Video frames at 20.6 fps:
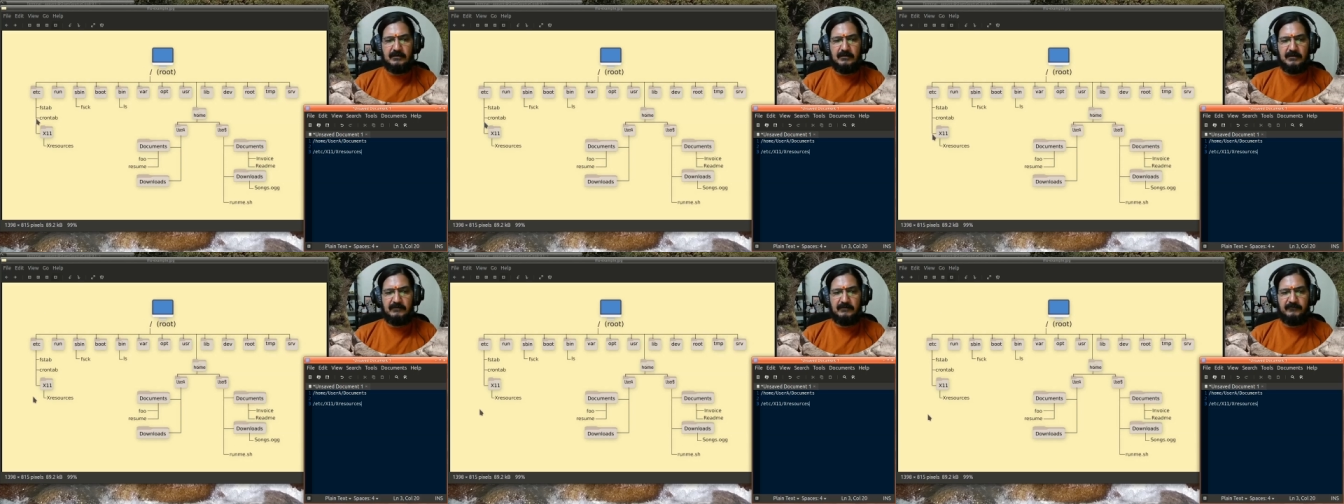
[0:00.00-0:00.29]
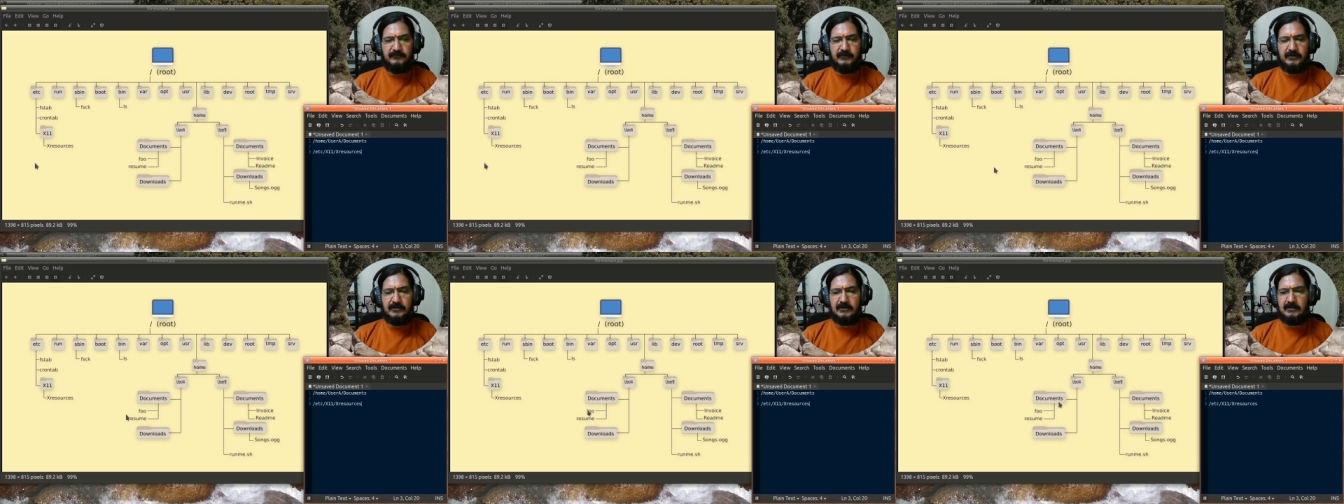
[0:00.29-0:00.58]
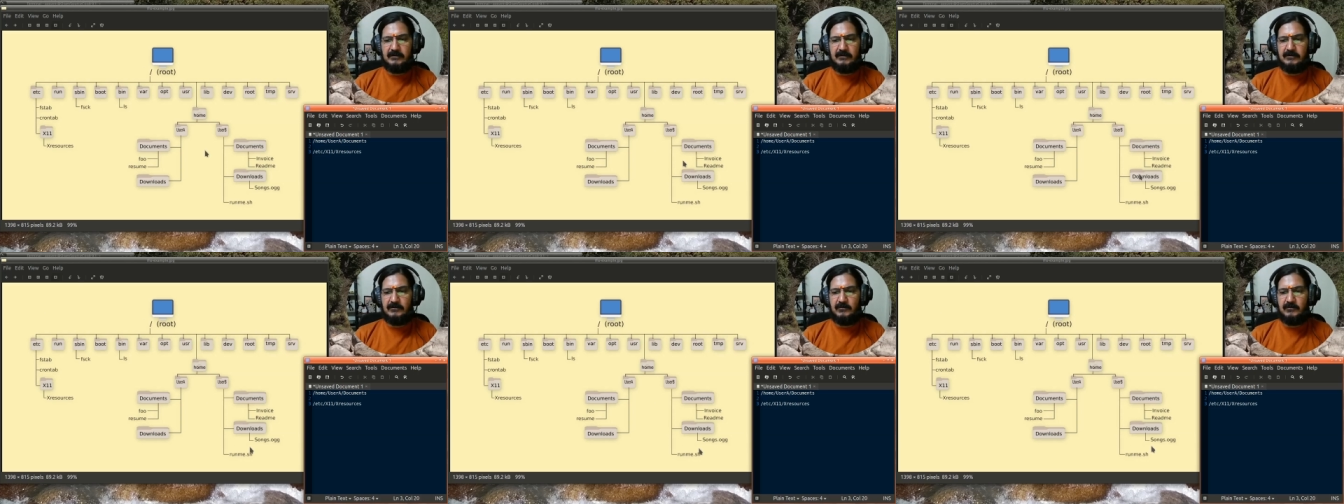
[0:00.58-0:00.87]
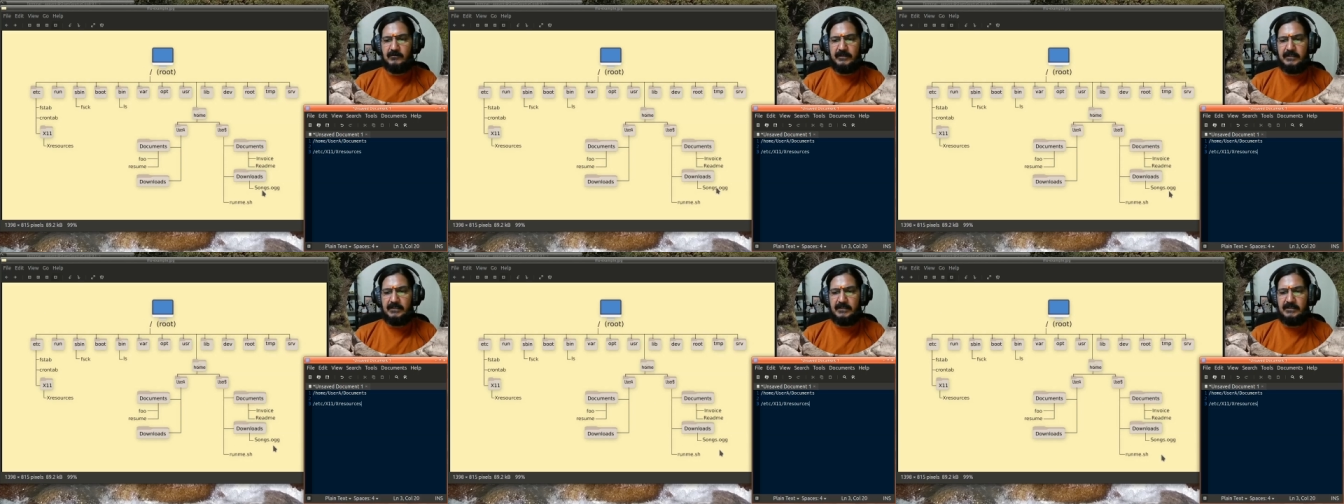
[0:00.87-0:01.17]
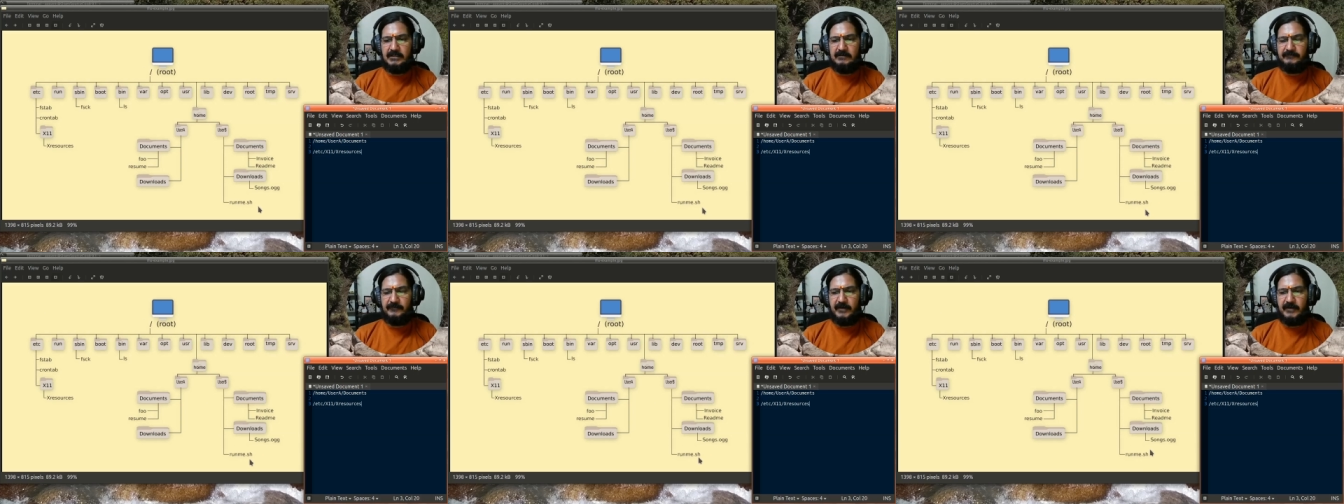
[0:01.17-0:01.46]
refer to
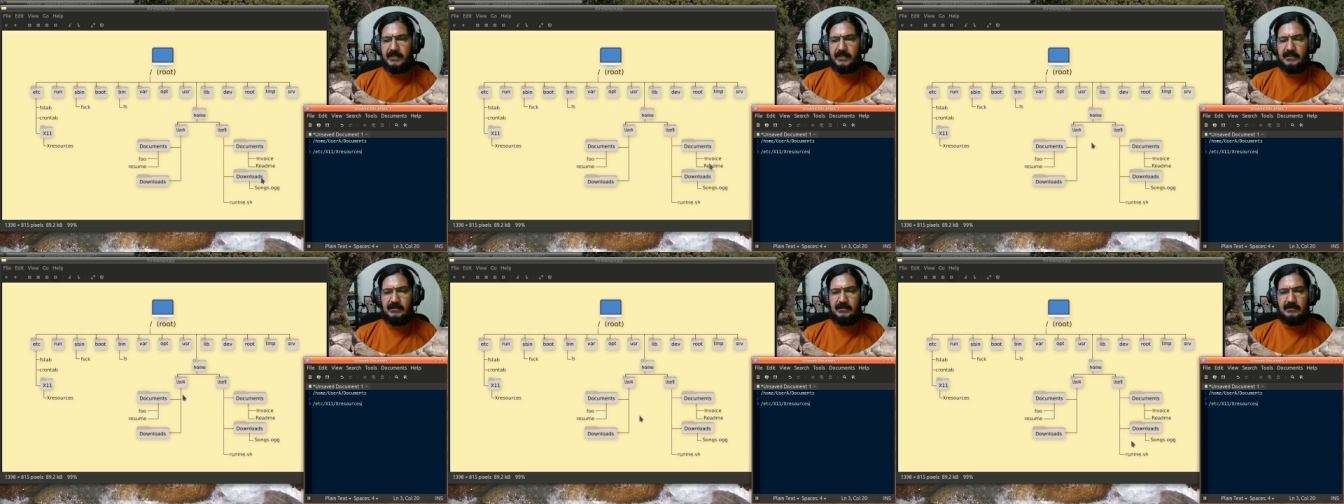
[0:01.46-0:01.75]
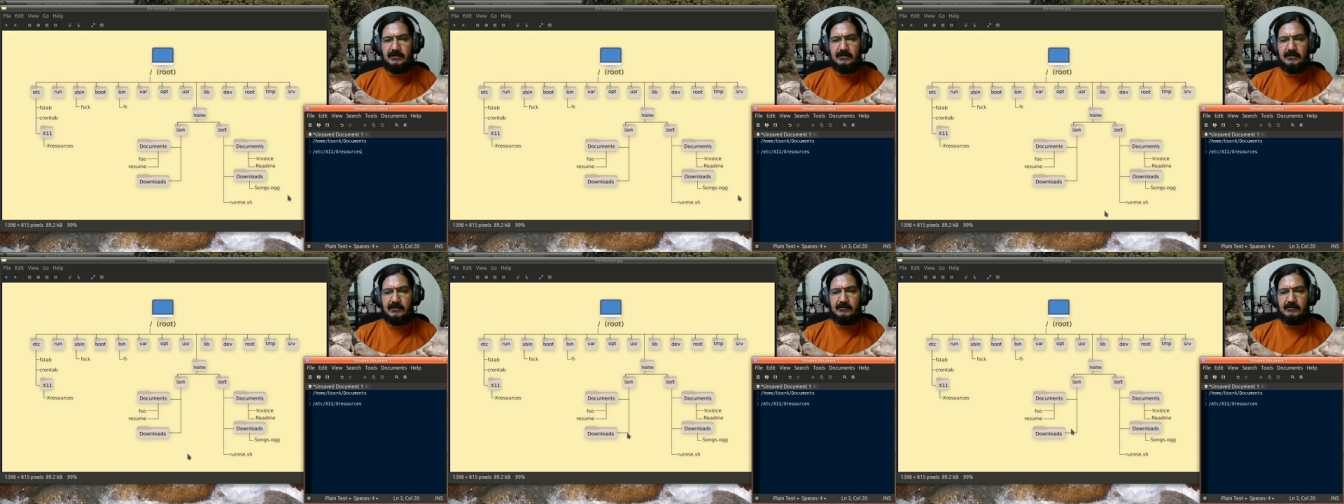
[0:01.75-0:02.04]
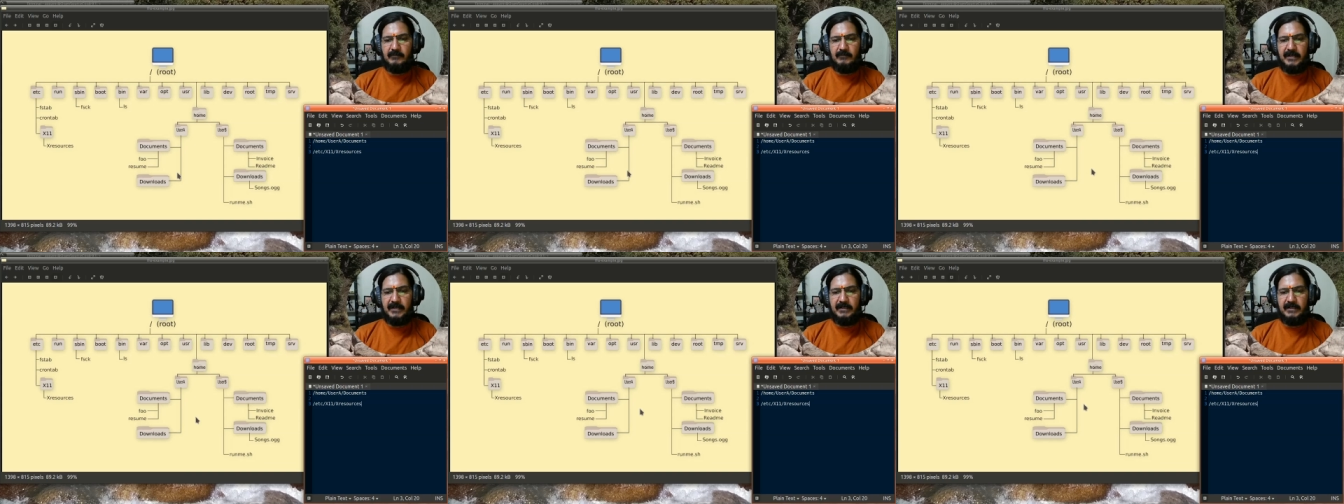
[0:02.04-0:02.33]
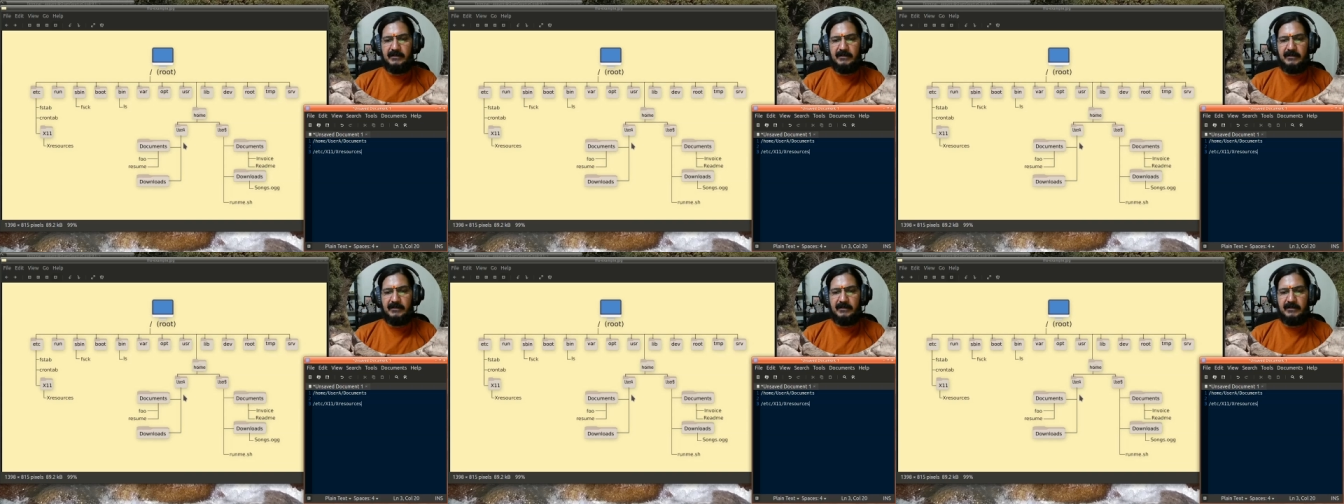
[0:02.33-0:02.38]
any file by